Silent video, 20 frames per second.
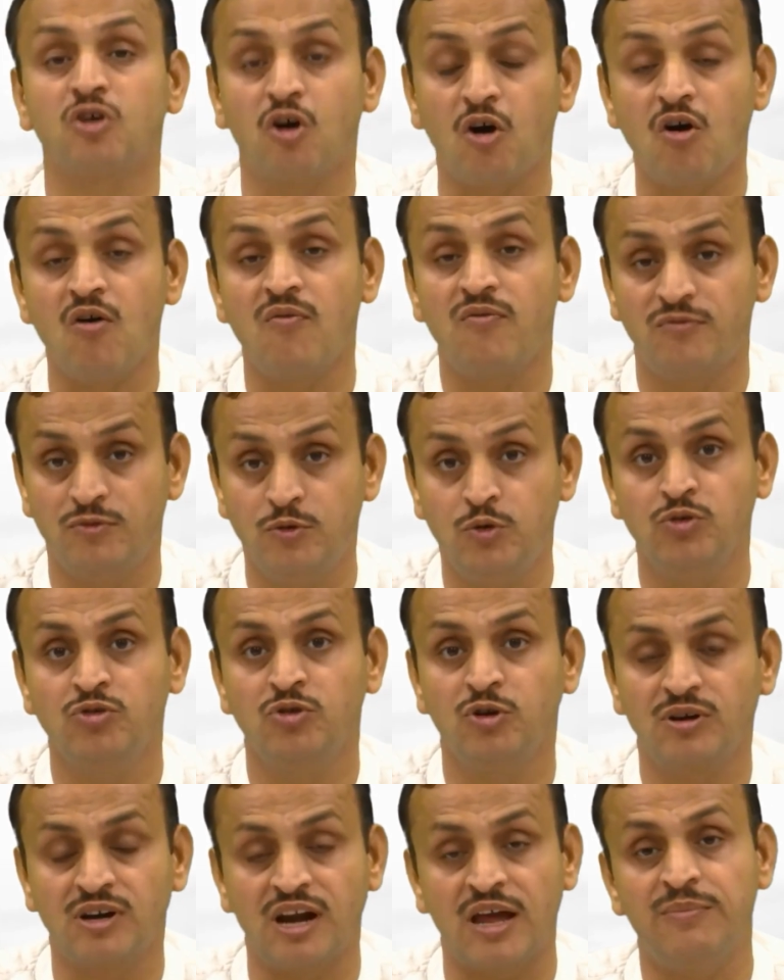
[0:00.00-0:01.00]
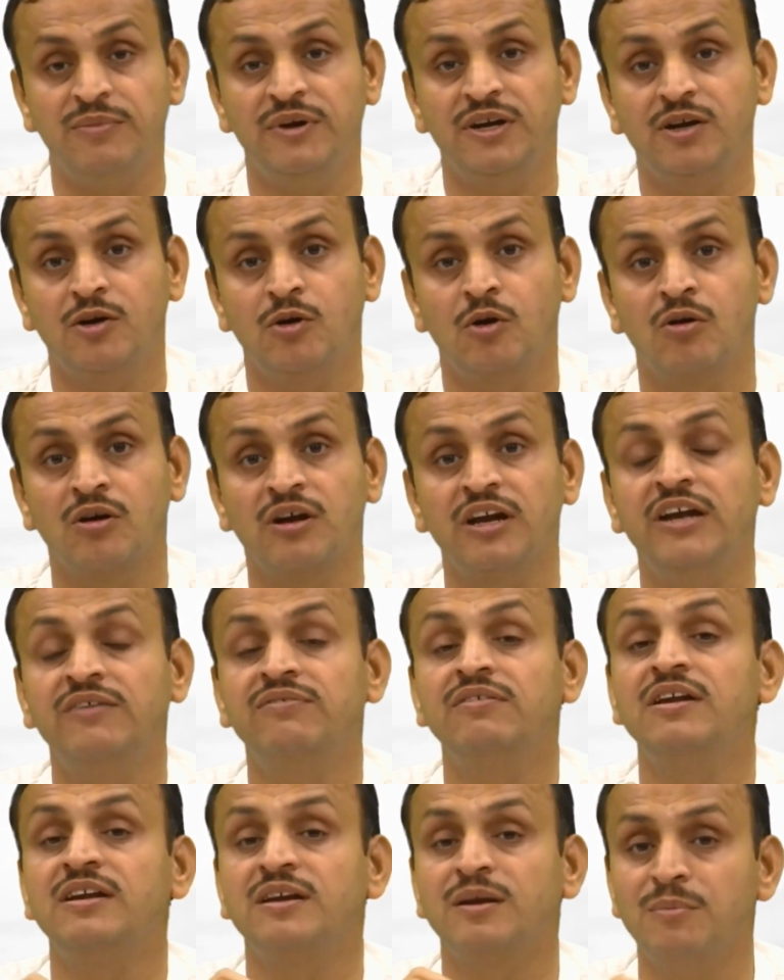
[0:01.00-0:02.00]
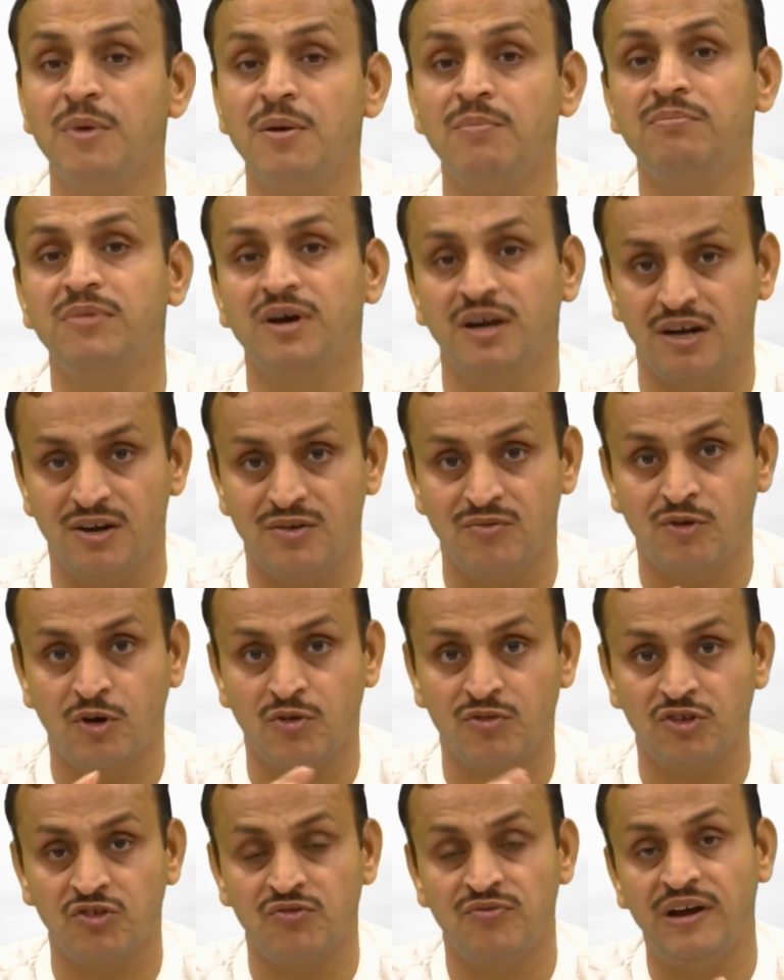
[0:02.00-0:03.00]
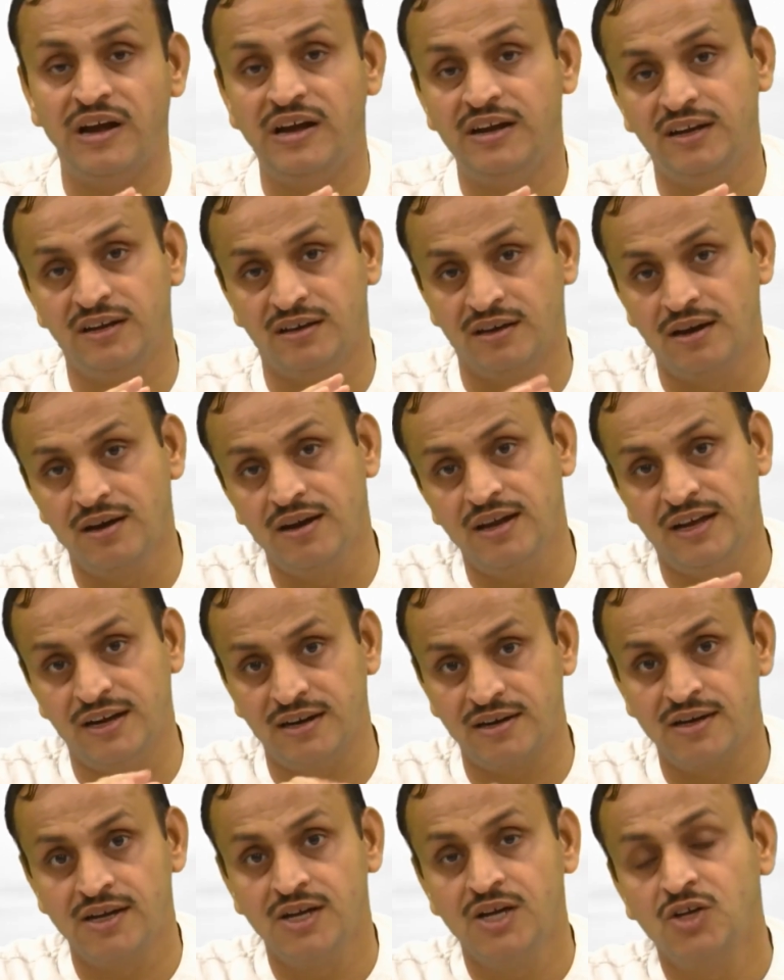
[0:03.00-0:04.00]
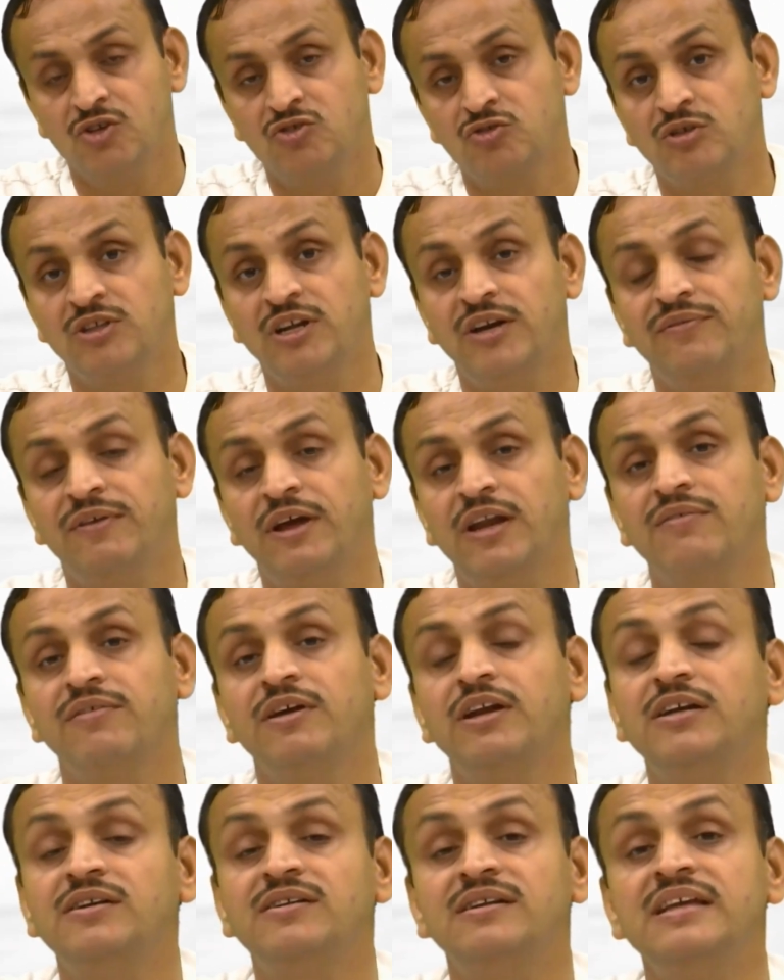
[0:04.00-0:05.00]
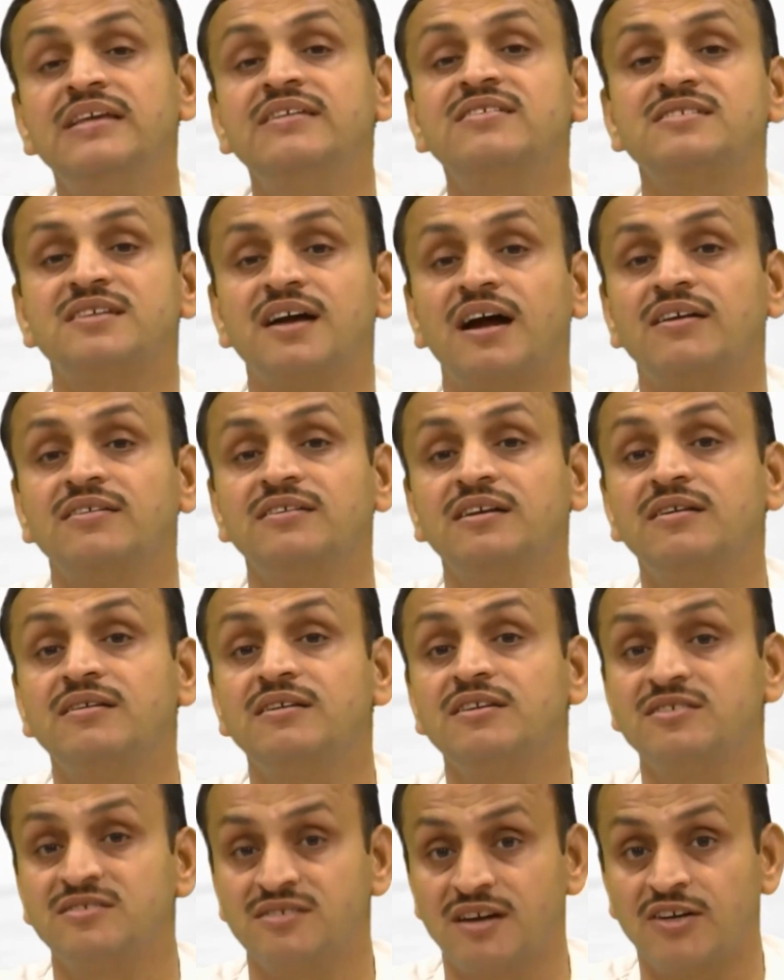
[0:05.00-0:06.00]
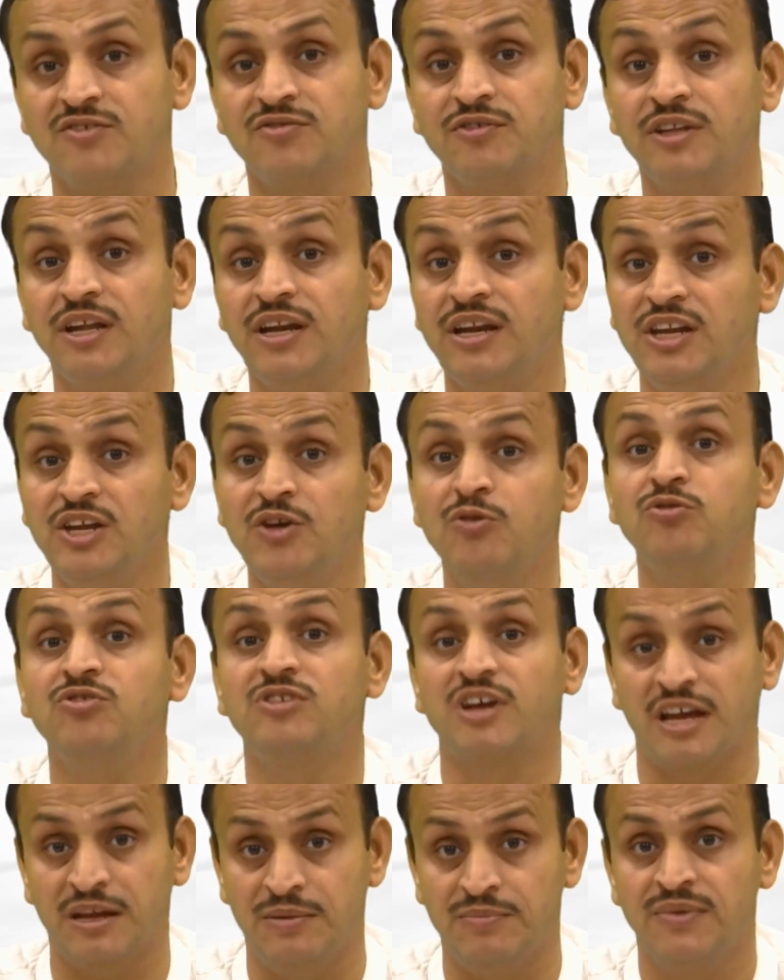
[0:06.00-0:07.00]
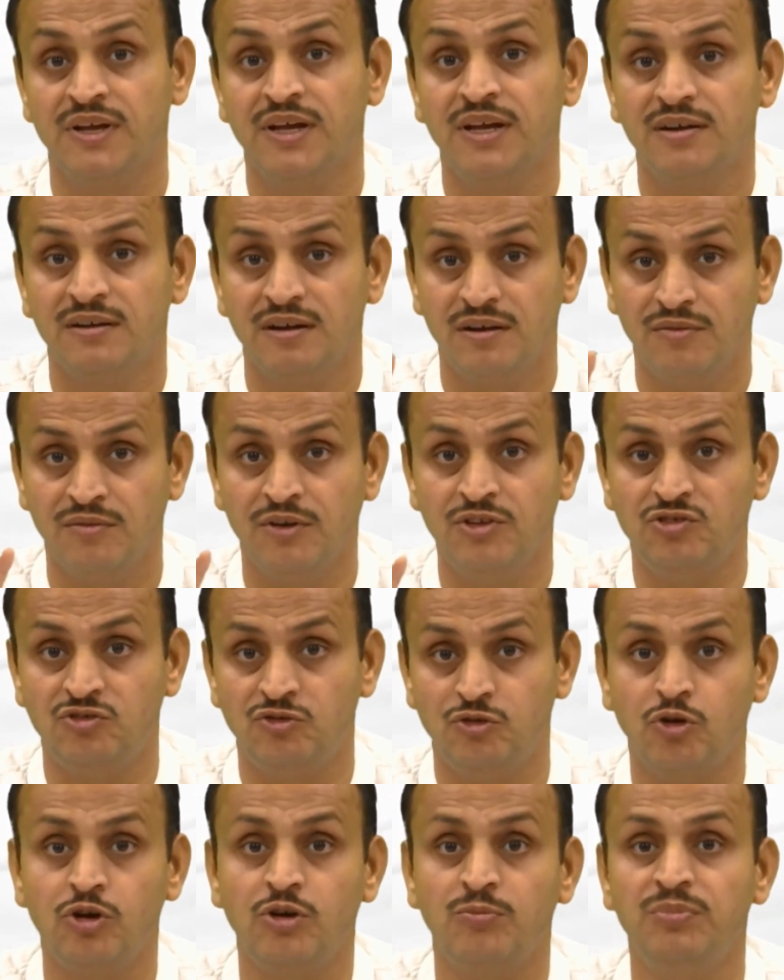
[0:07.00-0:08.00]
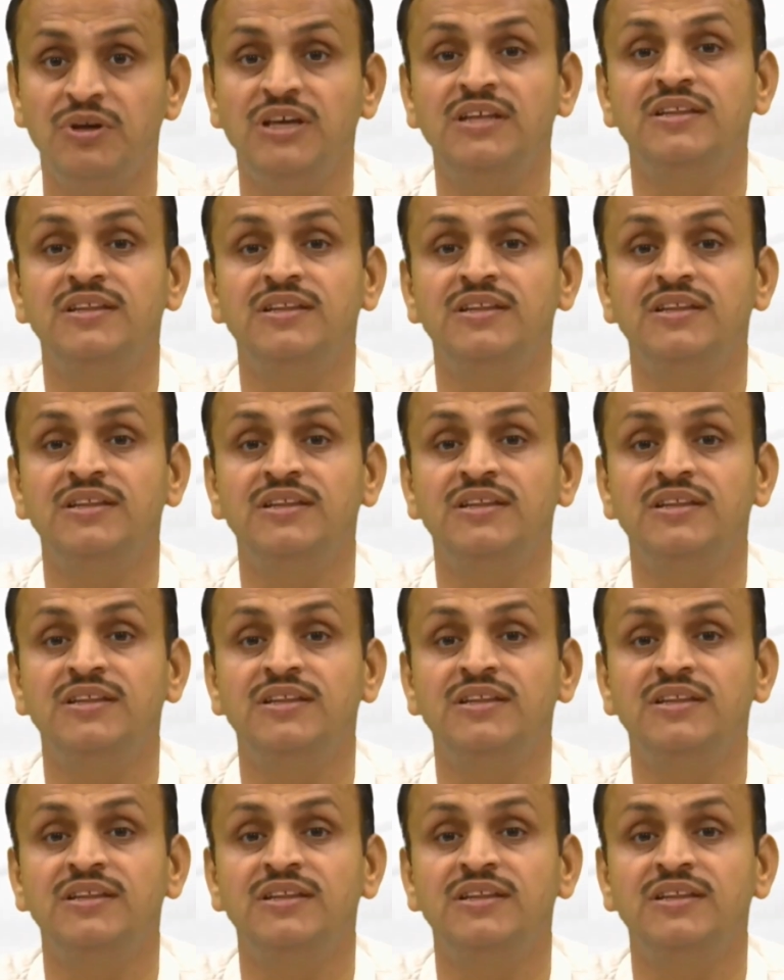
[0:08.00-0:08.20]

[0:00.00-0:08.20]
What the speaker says: off to your climate clock, it will remember what was fed in earlier, so that whenever it restarts with the new time which should be